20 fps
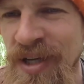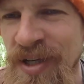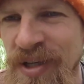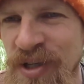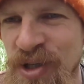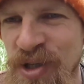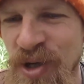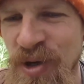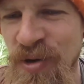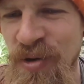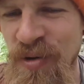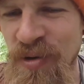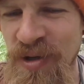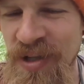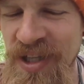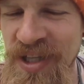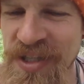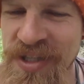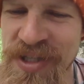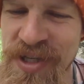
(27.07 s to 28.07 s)
So
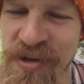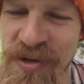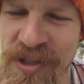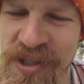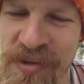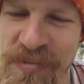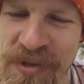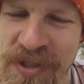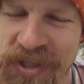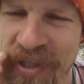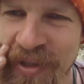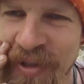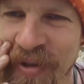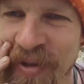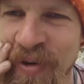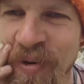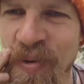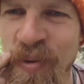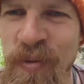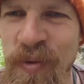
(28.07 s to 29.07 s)
let's go a little bit into
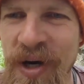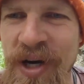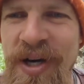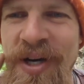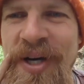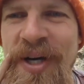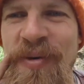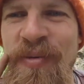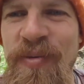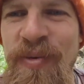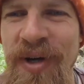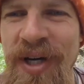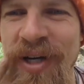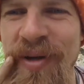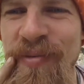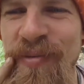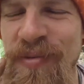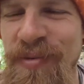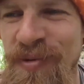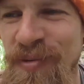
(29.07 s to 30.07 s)
the why.
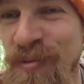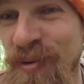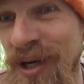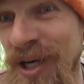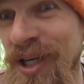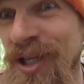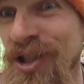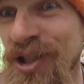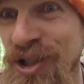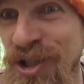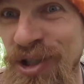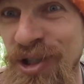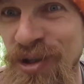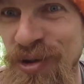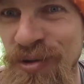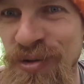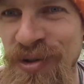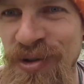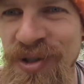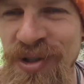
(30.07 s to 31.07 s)
Why
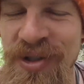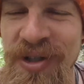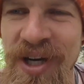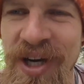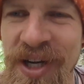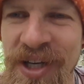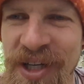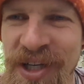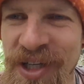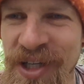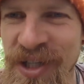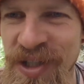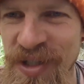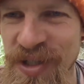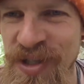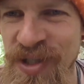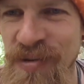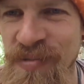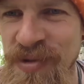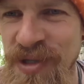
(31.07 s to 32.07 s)
should IKEA
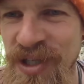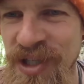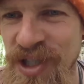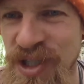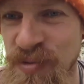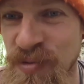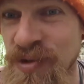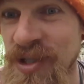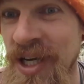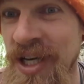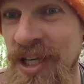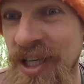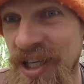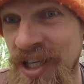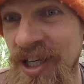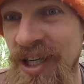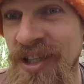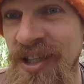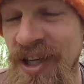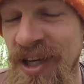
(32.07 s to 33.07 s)
stop selling spoons?
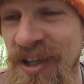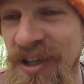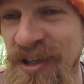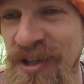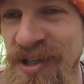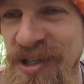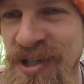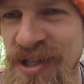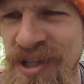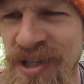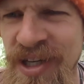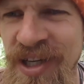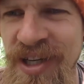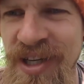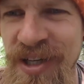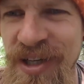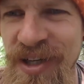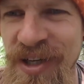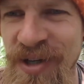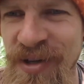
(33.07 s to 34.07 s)
IKEA and others,
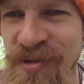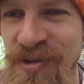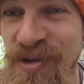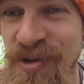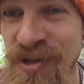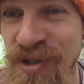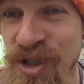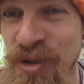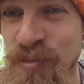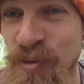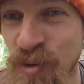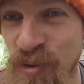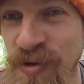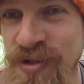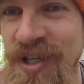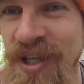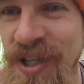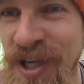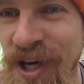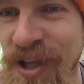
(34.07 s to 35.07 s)

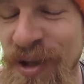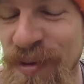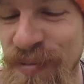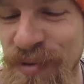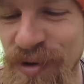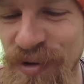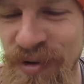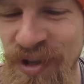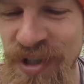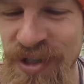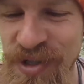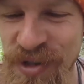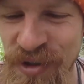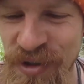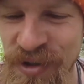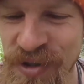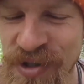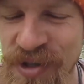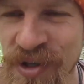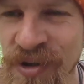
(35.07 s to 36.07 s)
spoons and other products
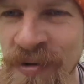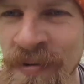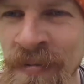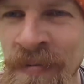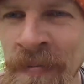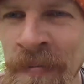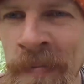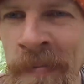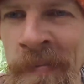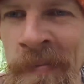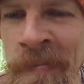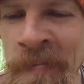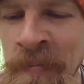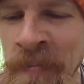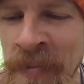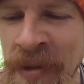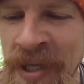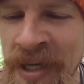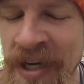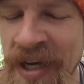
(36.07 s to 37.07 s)
also.
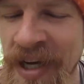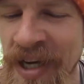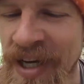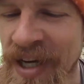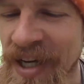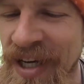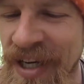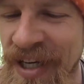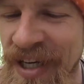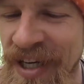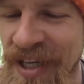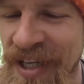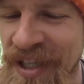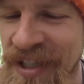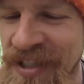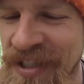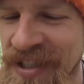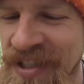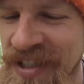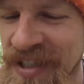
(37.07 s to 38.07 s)

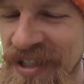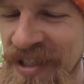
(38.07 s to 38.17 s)
And